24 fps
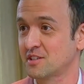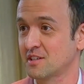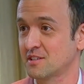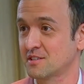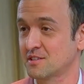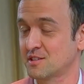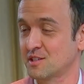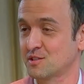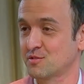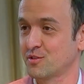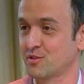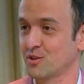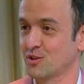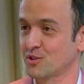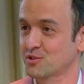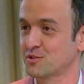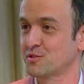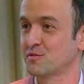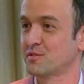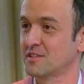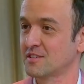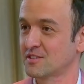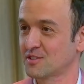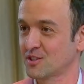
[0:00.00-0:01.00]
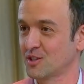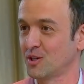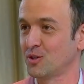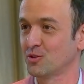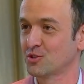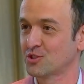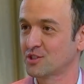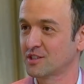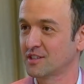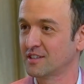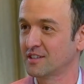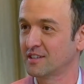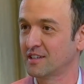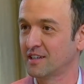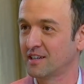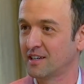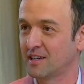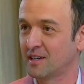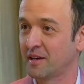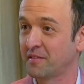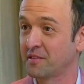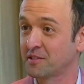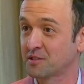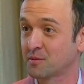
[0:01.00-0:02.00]
there's this philosophy, there's culture,
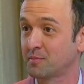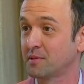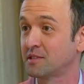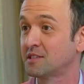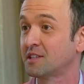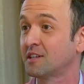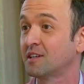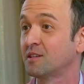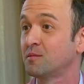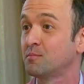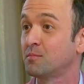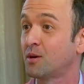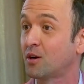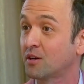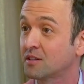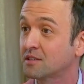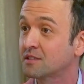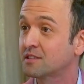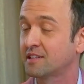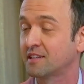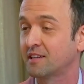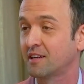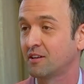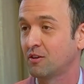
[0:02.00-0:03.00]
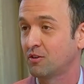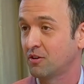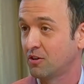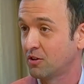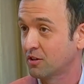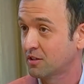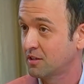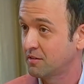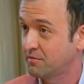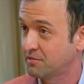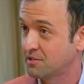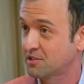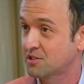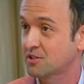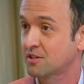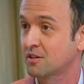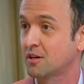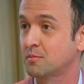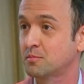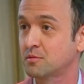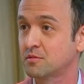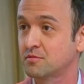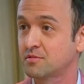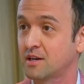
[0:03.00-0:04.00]
and there's a particular mindset, like you've
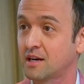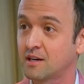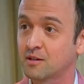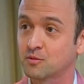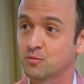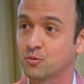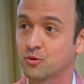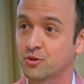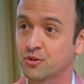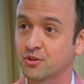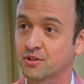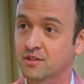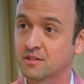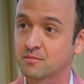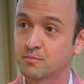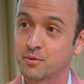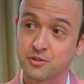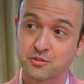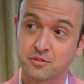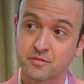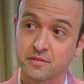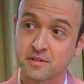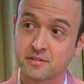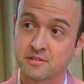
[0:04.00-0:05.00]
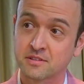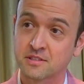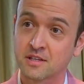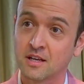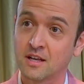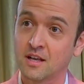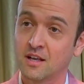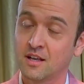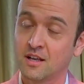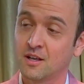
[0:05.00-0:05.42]
described, of hard work and perseverance,